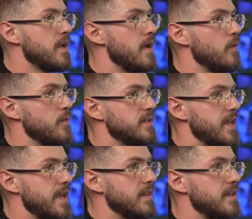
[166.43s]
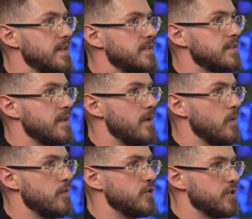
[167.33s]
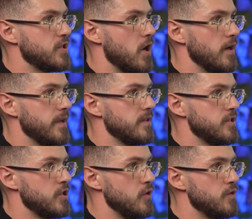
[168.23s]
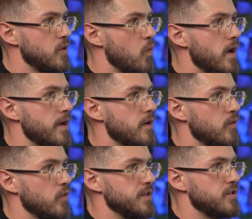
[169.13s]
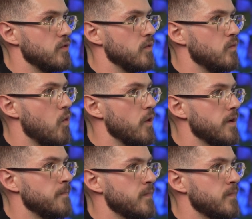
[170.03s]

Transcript: and we would take this and we would just target 2-to-1 risk to reward.